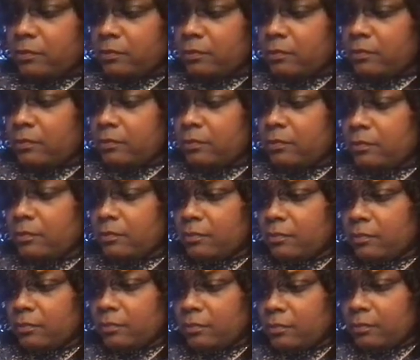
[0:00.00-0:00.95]
And
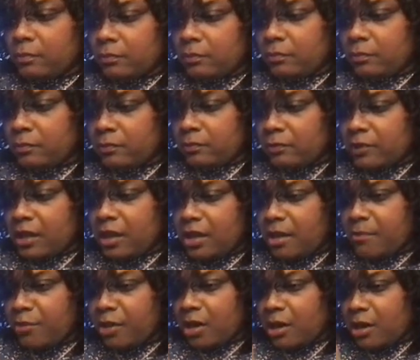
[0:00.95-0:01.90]

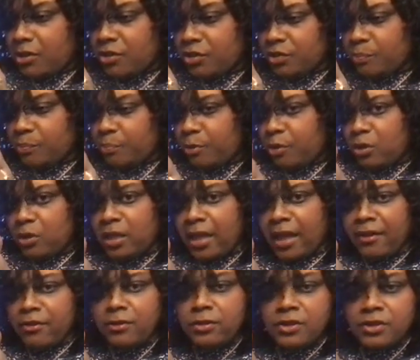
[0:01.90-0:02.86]
I'm going to just pull
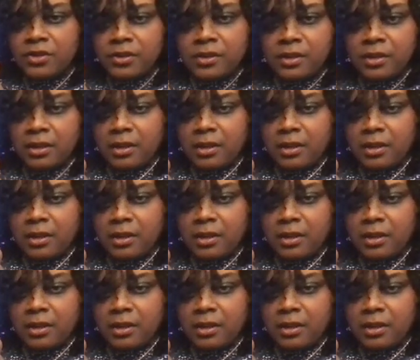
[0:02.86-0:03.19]
out